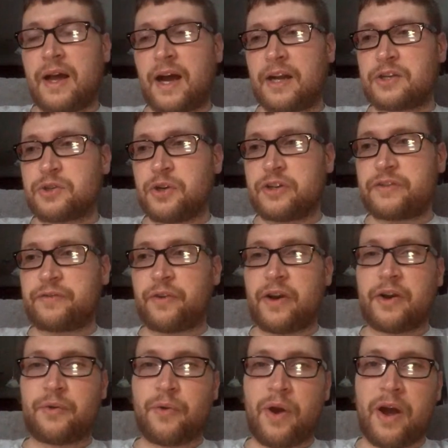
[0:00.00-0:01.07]
I trust
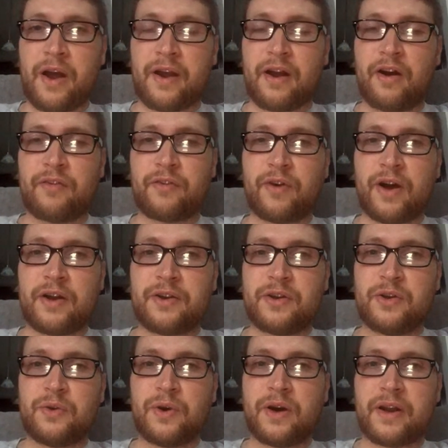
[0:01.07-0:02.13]
Frank Reich over I
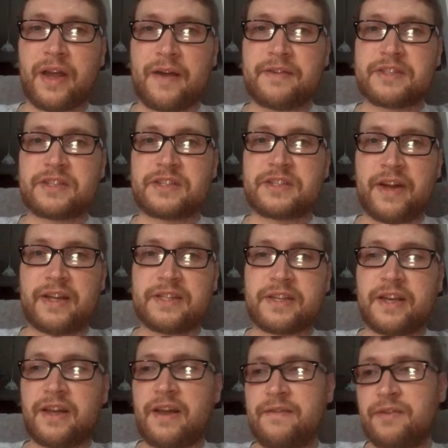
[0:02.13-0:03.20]
do Kevin
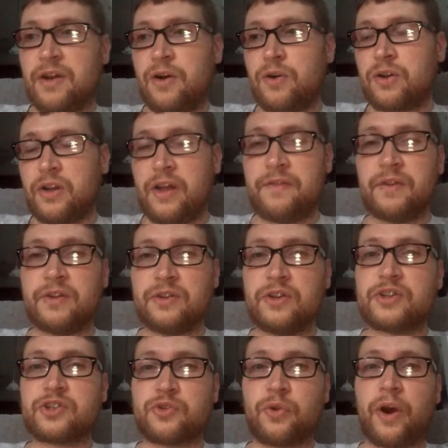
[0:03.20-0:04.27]
Stefanski, even though Cleveland
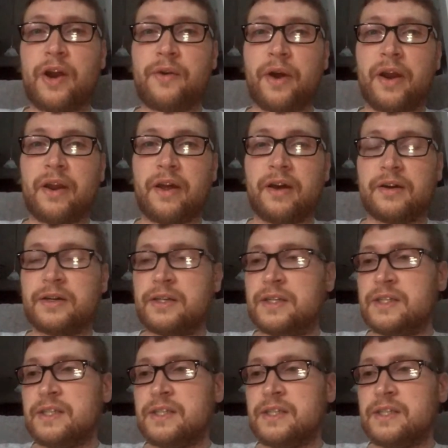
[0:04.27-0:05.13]
looks great right now.